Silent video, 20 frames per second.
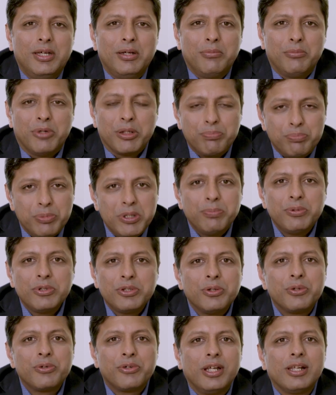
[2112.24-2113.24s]
But people
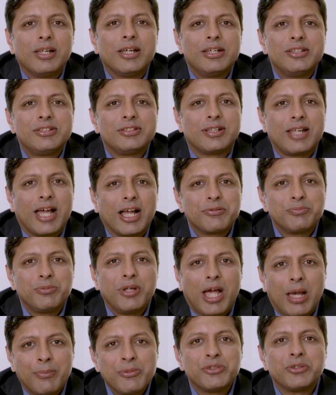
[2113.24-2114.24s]
don't realize that
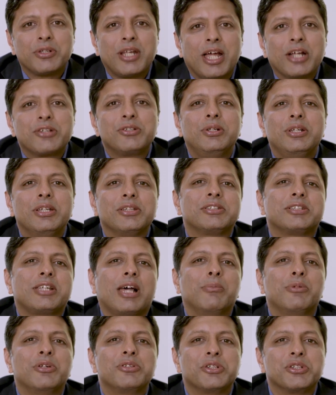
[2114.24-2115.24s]
Amazon actually
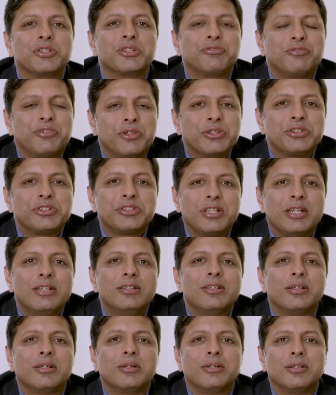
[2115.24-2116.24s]
established its first
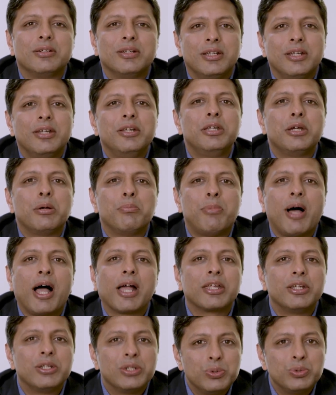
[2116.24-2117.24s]
center in India
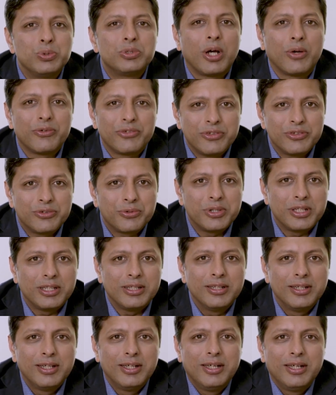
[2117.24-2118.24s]
back in
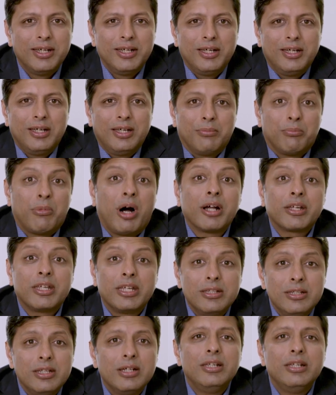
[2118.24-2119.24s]
2003,
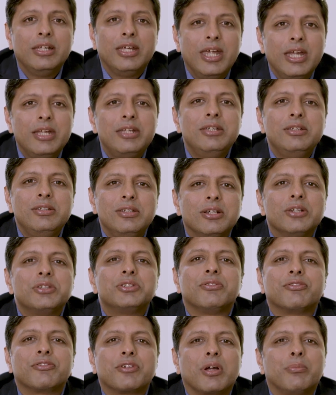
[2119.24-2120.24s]
marking nearly 18
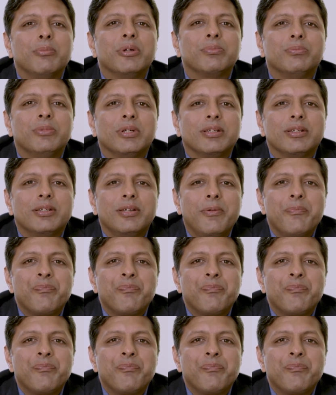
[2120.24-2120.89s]
years of commitment.